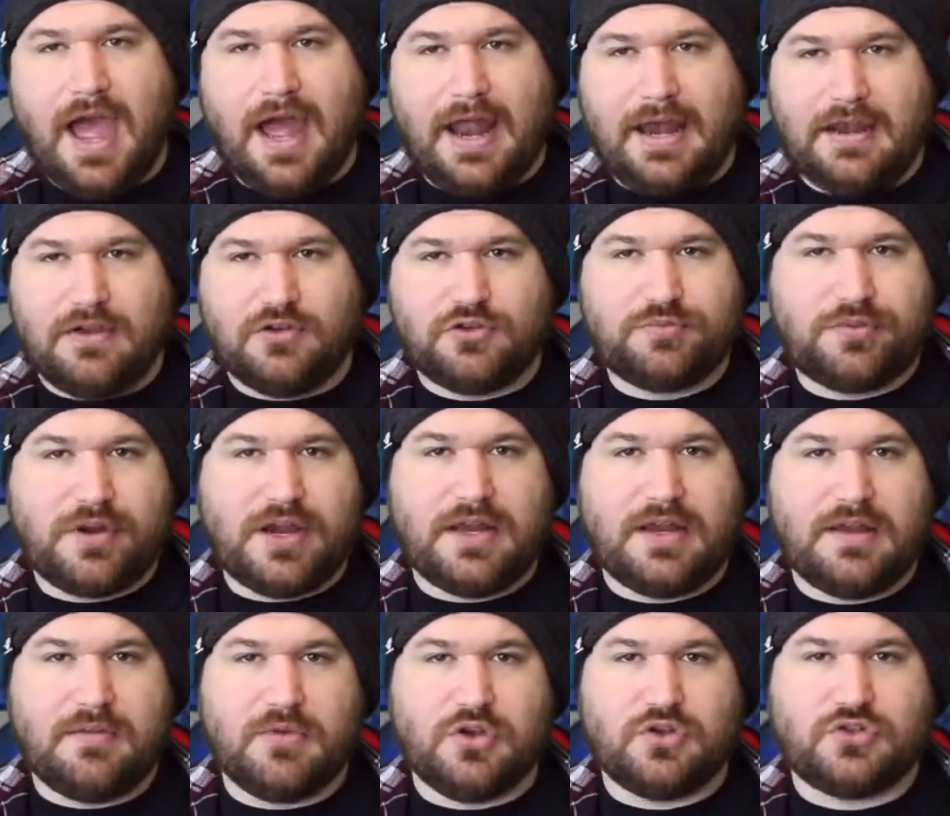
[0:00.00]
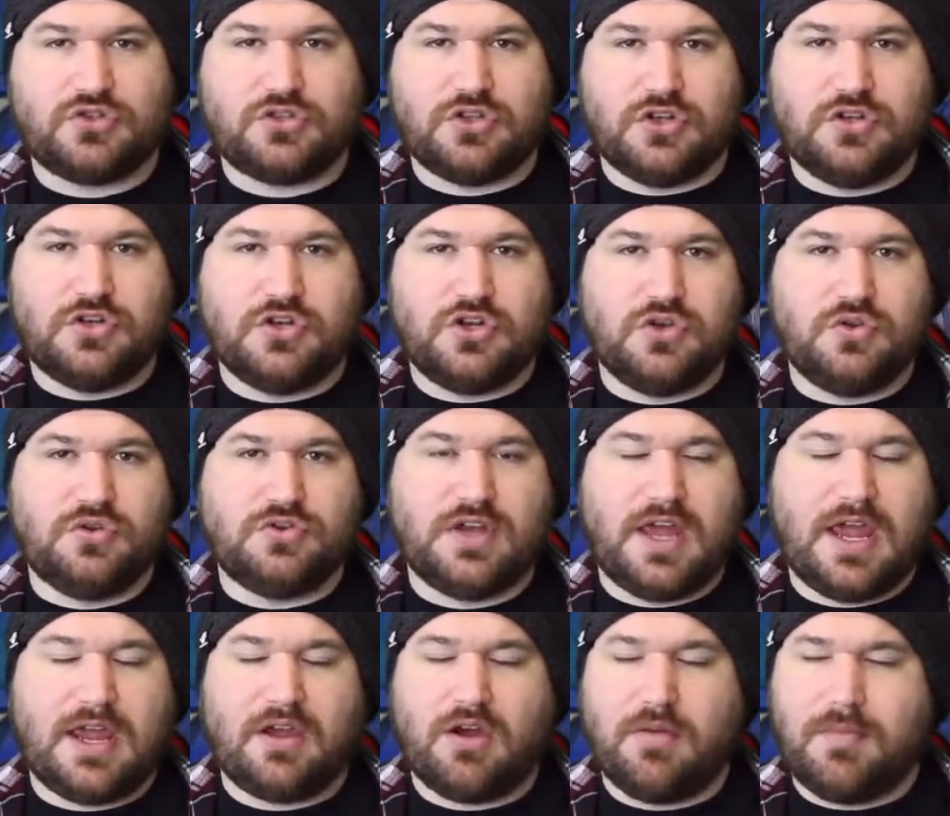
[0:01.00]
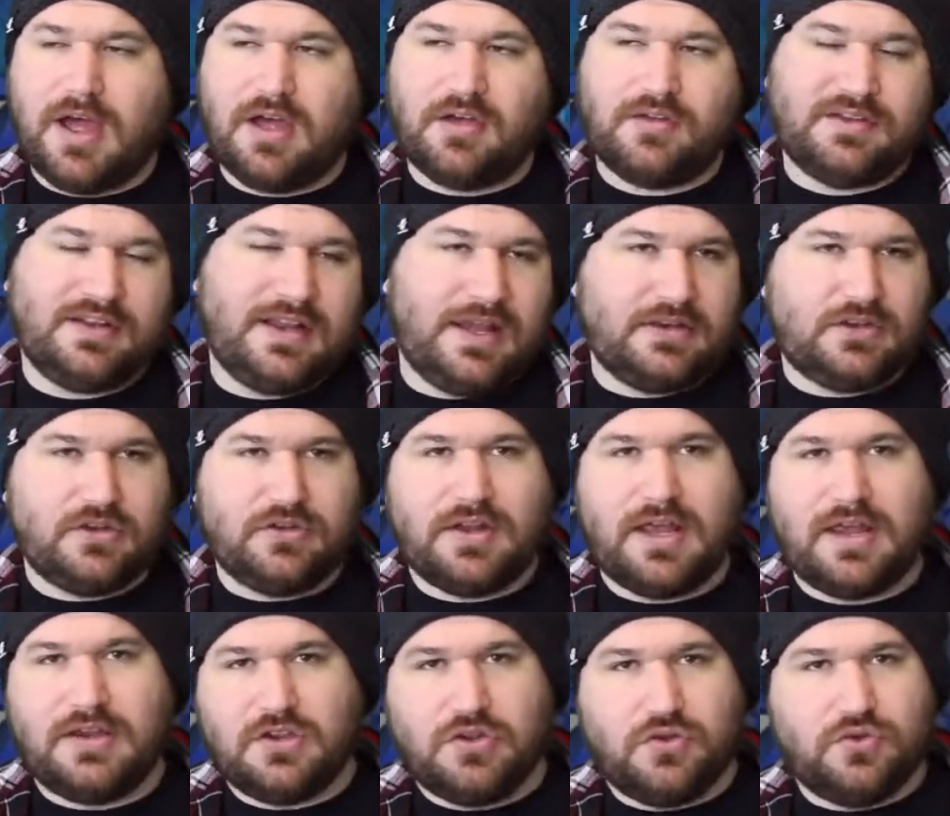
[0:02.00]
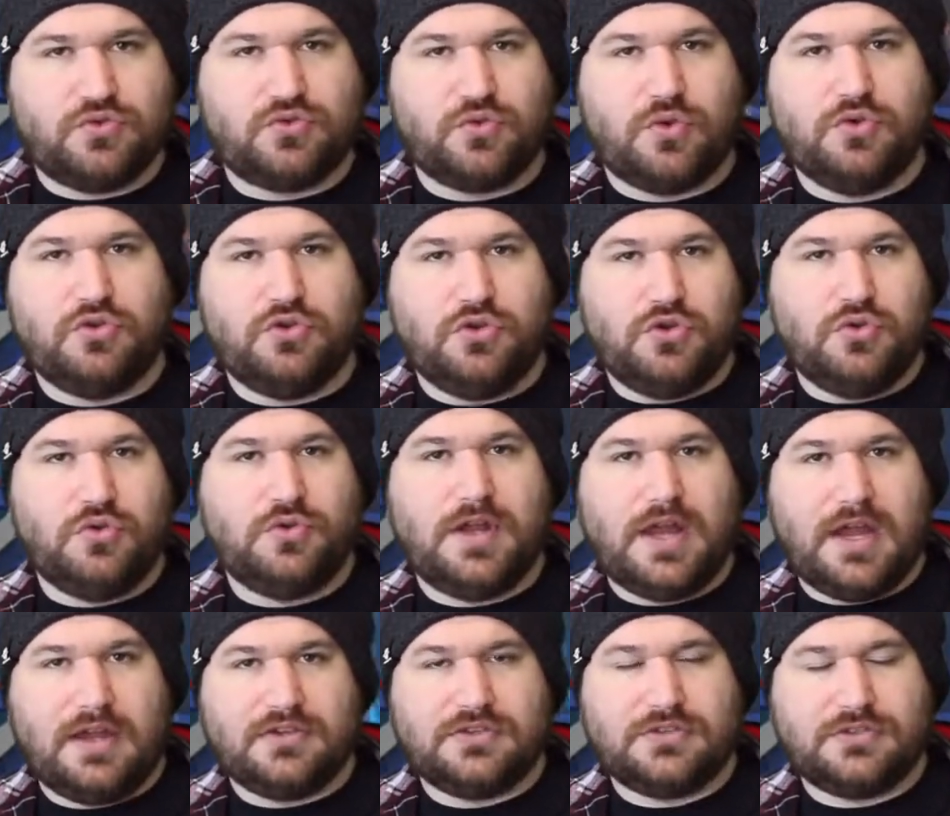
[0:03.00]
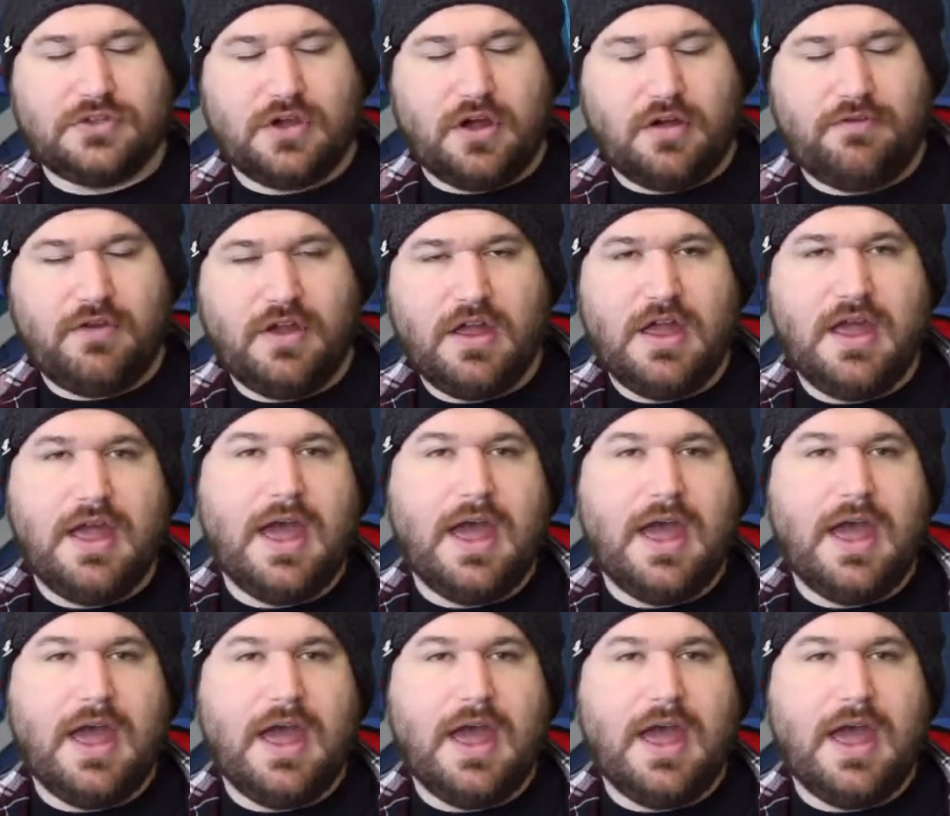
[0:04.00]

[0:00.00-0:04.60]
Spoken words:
And it was pretty much The New Day come out and they do their usual New Day stuff.